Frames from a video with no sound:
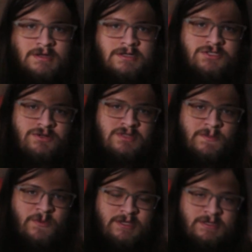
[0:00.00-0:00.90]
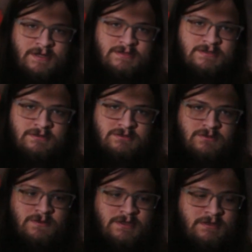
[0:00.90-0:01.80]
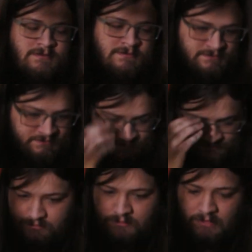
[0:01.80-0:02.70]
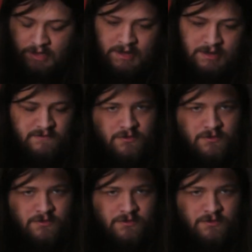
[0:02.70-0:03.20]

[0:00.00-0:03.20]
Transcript: shows up really nice on screen, and of